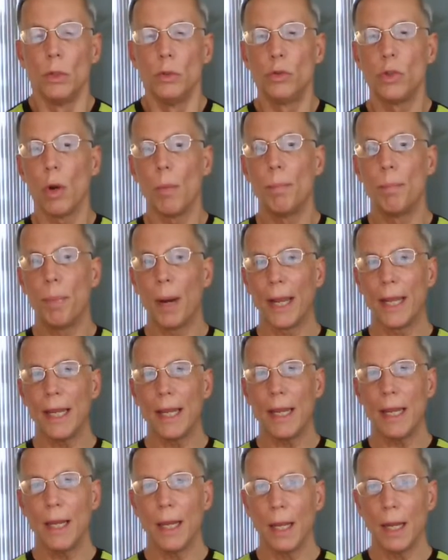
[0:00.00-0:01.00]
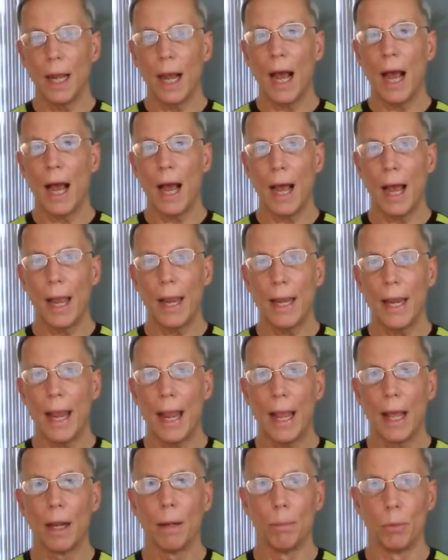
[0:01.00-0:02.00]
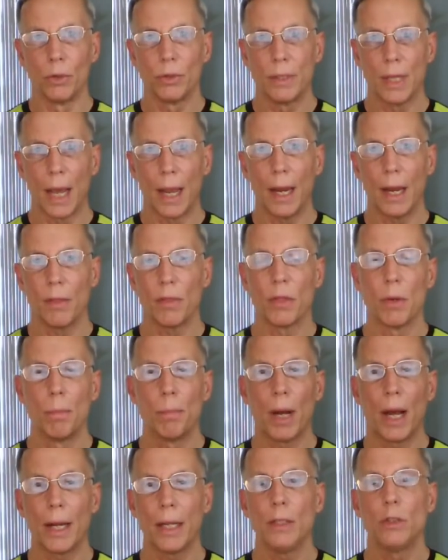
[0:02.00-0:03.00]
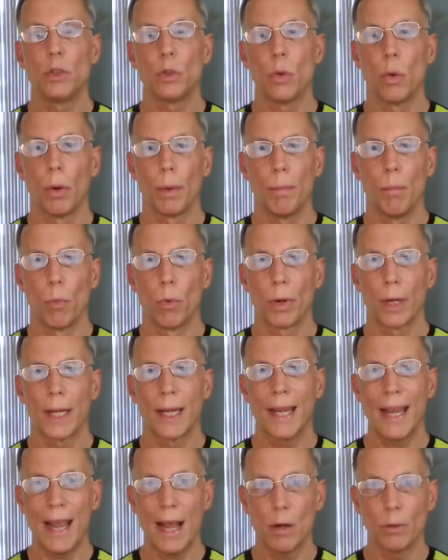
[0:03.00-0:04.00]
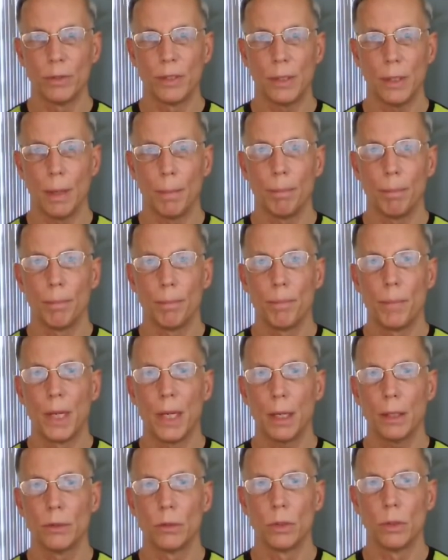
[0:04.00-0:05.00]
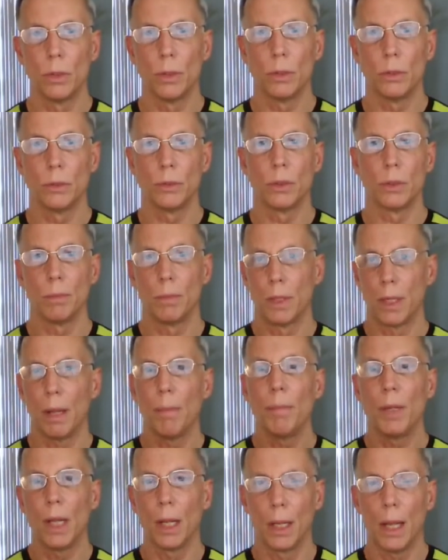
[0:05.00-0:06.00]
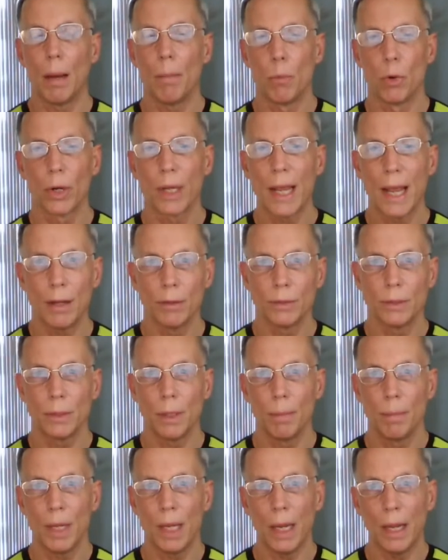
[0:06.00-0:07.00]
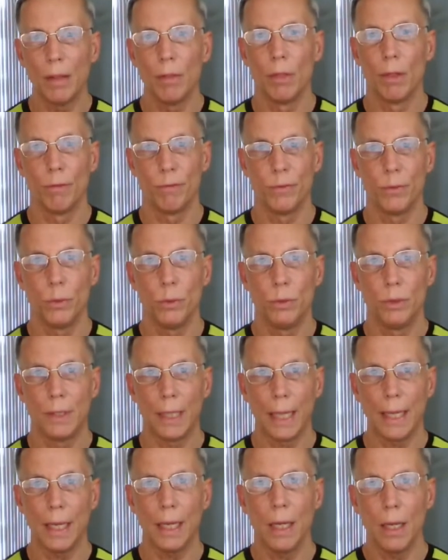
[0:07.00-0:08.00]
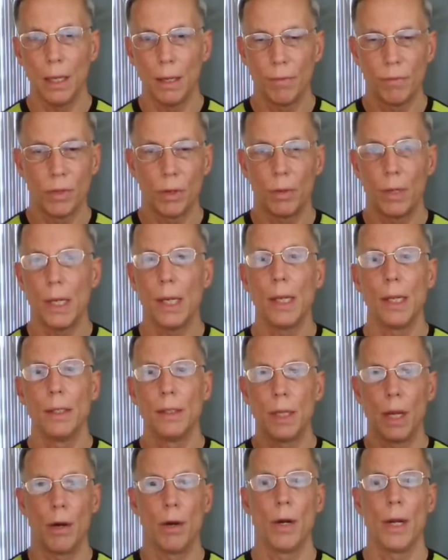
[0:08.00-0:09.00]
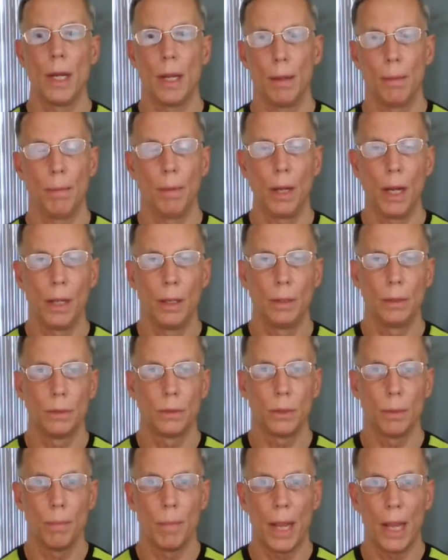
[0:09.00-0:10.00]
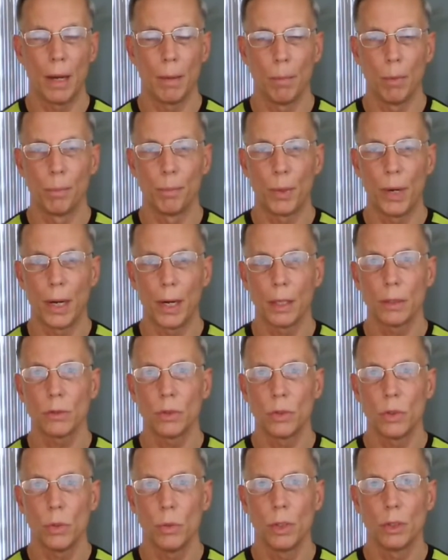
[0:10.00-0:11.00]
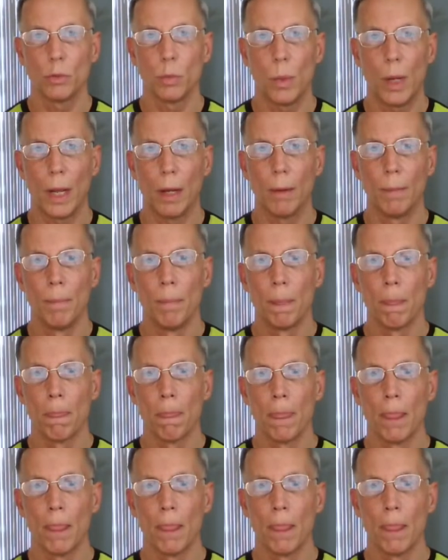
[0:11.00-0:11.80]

So by eating a high animal diet, their body stored more calcium because there's can be a lot more calcium in the foods they eat if they're eating dairy and, and some animal products too as well.